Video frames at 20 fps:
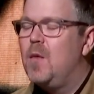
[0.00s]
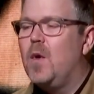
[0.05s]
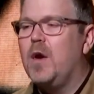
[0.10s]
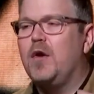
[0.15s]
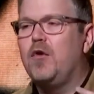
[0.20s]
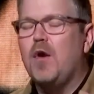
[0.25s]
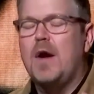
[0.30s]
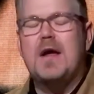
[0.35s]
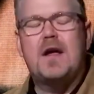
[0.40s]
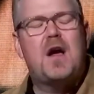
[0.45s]

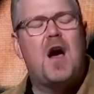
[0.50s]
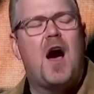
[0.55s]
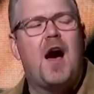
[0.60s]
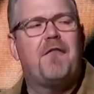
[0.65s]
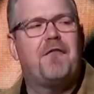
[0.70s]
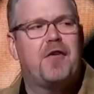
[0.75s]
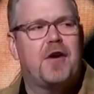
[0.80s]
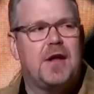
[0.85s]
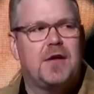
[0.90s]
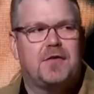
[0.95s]
What great
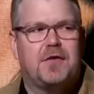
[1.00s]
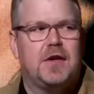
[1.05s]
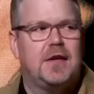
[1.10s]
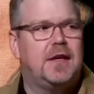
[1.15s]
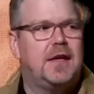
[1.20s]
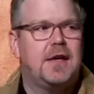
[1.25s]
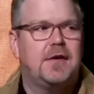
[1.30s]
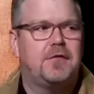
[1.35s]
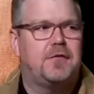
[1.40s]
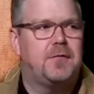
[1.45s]
confidence
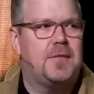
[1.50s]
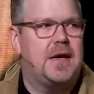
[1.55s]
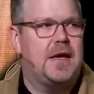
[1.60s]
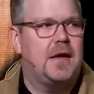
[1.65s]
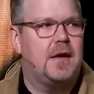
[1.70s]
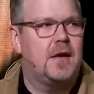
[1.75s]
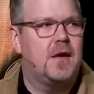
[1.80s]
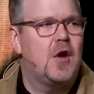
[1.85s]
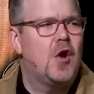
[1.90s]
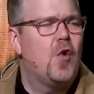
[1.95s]
it gives
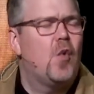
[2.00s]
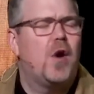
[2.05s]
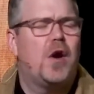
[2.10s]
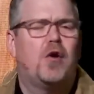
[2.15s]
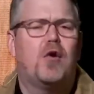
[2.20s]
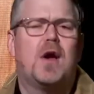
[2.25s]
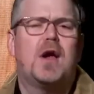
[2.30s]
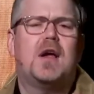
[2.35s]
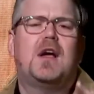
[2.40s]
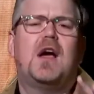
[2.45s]
me.
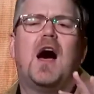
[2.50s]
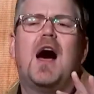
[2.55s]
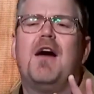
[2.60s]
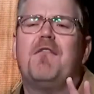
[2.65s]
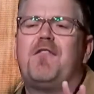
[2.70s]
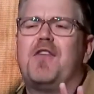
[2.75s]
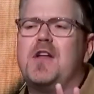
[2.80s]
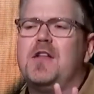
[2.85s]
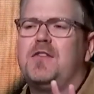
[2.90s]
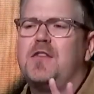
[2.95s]
What great
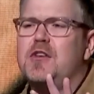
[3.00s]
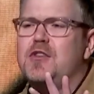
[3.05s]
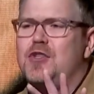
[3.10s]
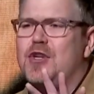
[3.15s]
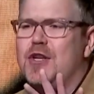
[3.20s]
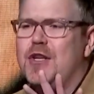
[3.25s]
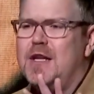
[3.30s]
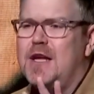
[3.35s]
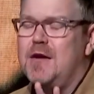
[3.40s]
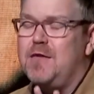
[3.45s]
confidence it
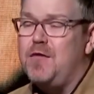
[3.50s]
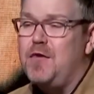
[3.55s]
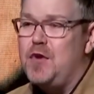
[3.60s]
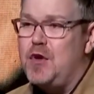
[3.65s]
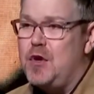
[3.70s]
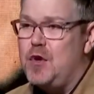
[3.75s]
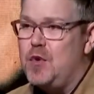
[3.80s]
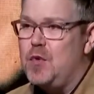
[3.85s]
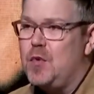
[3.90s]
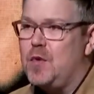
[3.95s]
should give
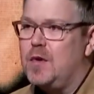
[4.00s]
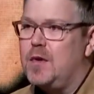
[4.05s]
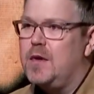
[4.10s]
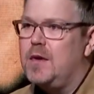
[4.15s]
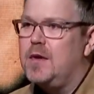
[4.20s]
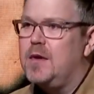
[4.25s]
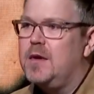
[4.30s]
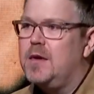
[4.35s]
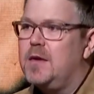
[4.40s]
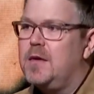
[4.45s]
you
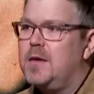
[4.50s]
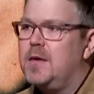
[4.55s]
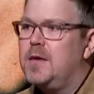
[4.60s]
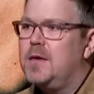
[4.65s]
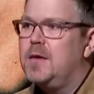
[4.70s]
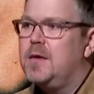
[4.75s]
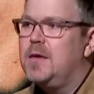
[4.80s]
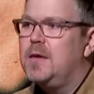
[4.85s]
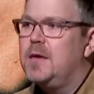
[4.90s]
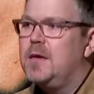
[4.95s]

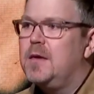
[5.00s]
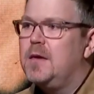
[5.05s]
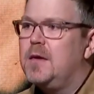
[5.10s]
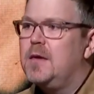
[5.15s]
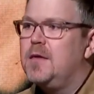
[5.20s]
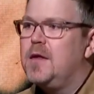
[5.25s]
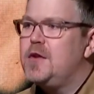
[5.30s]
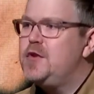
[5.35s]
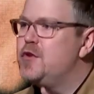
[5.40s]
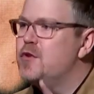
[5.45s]

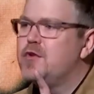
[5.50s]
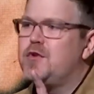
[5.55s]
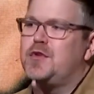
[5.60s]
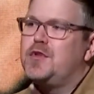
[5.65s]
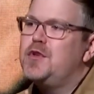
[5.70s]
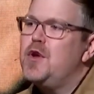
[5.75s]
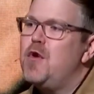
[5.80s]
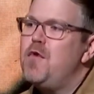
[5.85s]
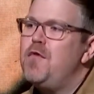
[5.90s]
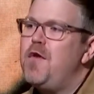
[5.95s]
that you're
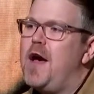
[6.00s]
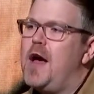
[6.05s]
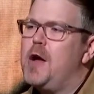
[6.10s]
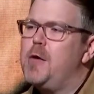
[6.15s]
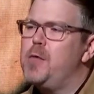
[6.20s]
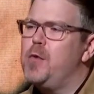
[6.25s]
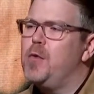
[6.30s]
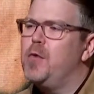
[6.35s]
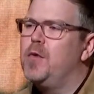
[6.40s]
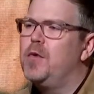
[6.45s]
so
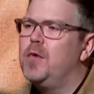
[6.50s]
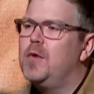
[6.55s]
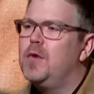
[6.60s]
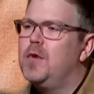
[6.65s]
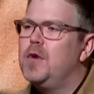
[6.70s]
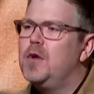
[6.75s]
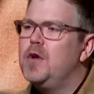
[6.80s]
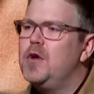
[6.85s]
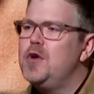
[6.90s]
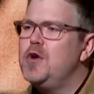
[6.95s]
valuable.
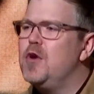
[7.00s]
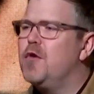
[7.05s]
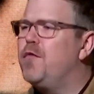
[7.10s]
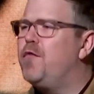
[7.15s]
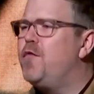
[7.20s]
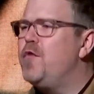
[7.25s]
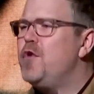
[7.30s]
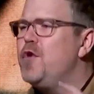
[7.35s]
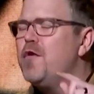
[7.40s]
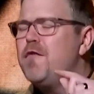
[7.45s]

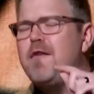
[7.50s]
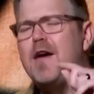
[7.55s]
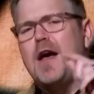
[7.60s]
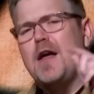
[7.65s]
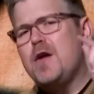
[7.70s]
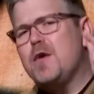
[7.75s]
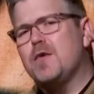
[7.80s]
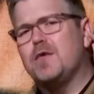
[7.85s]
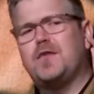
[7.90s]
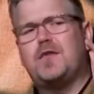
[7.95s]
Your
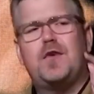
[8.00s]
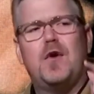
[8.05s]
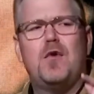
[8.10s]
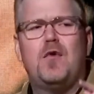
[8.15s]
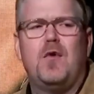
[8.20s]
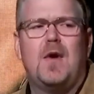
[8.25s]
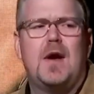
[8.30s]
value is so